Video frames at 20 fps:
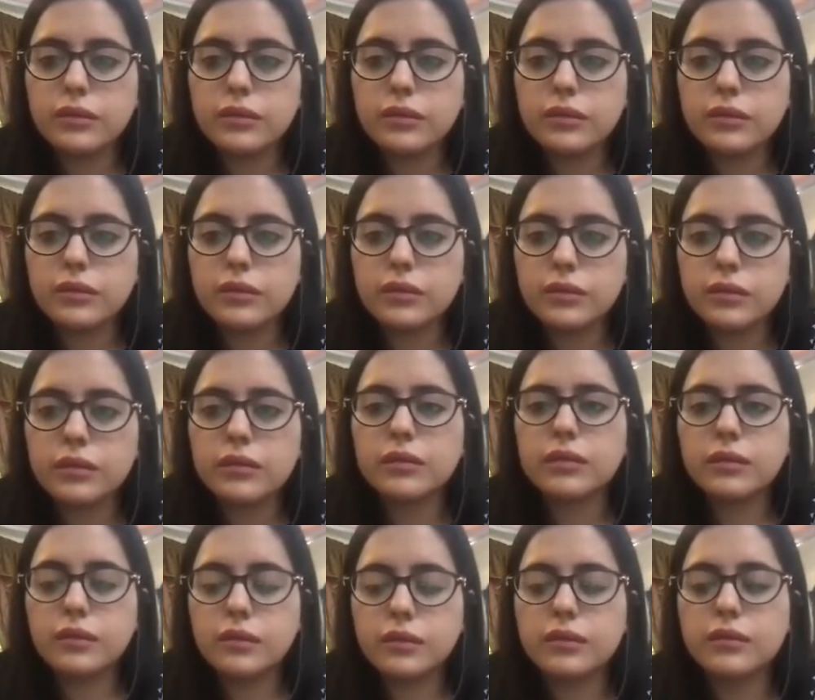
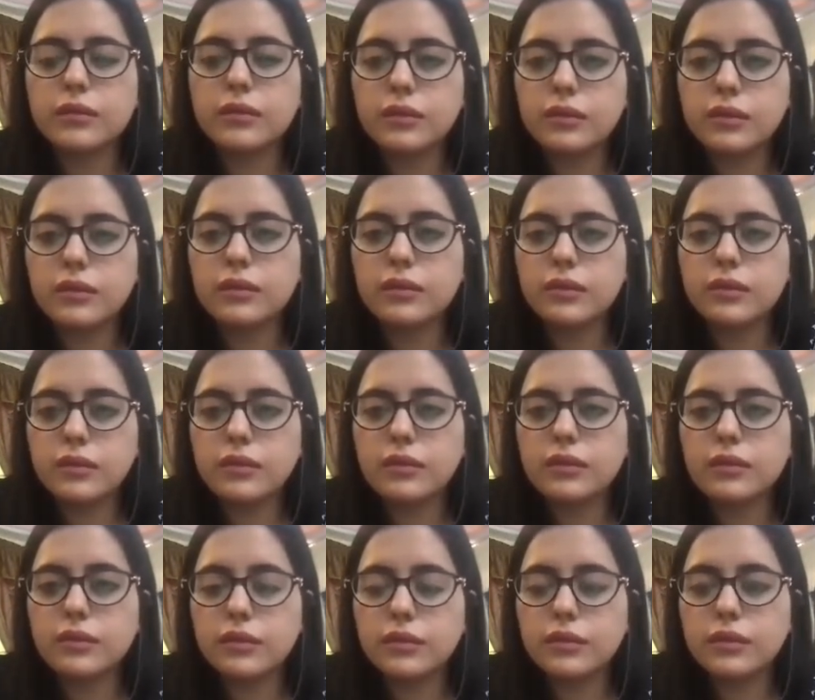
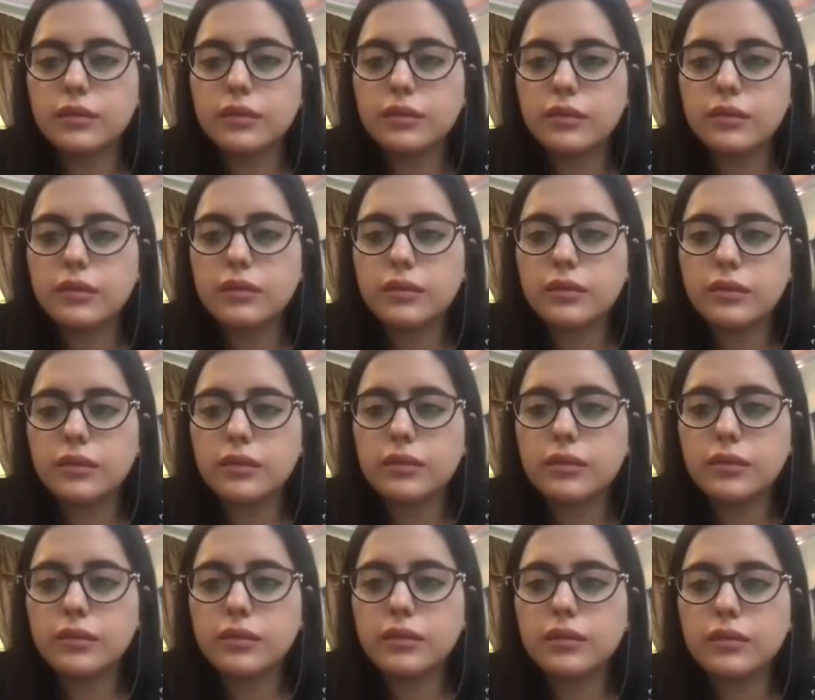
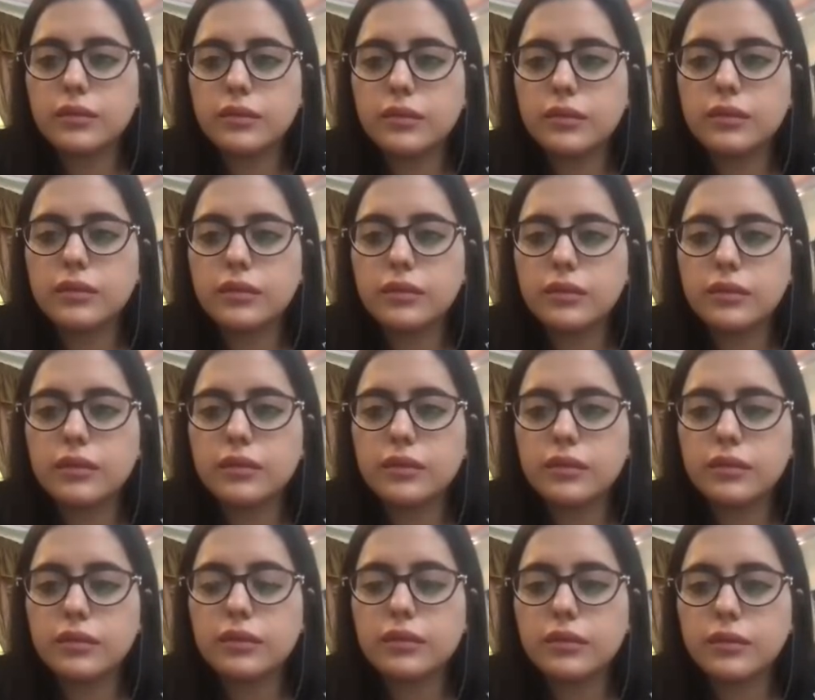
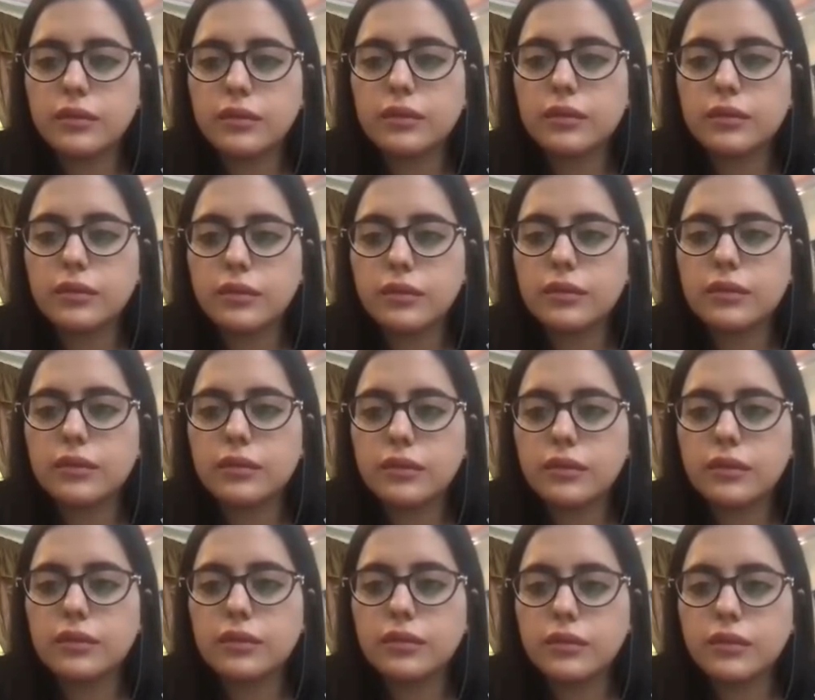
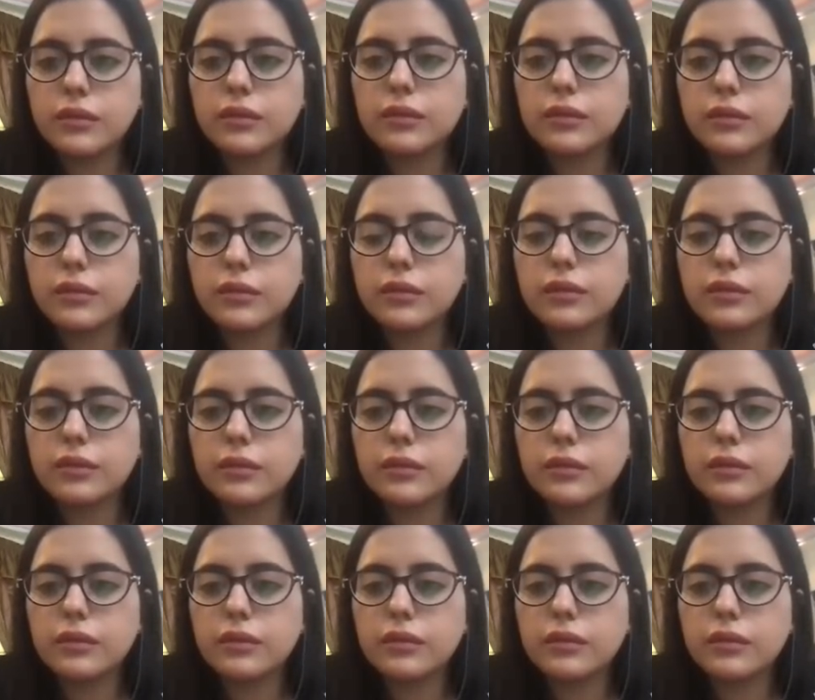
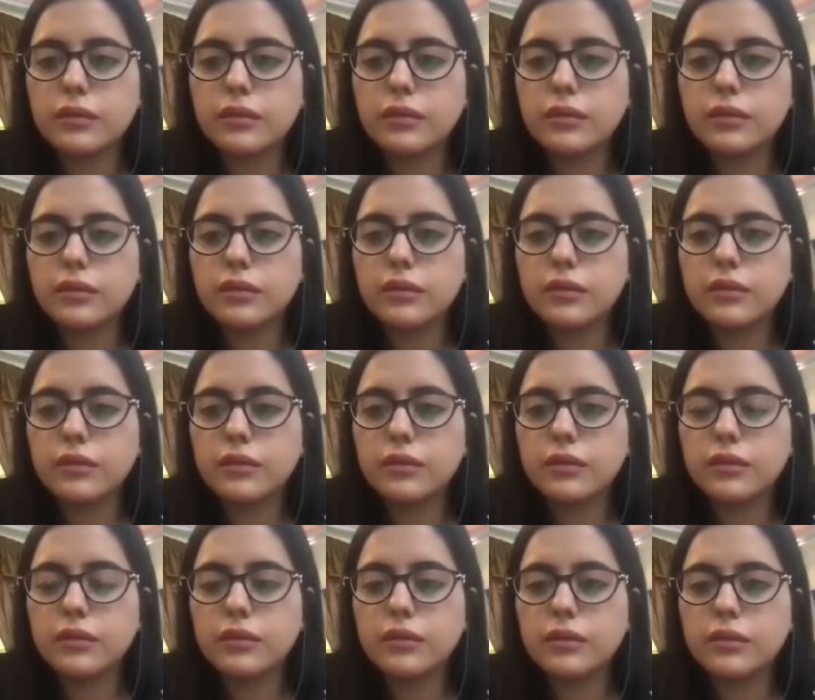
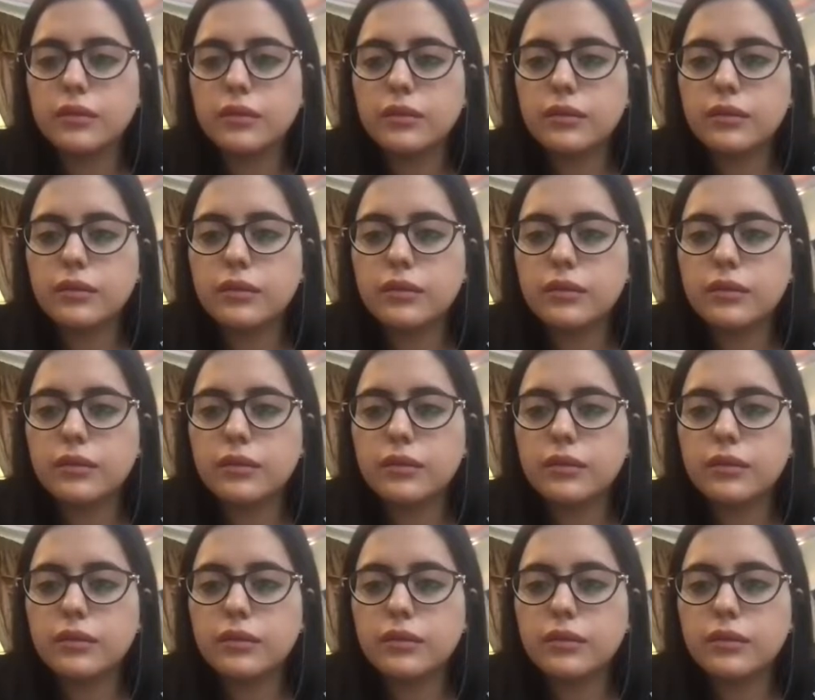(not speaking)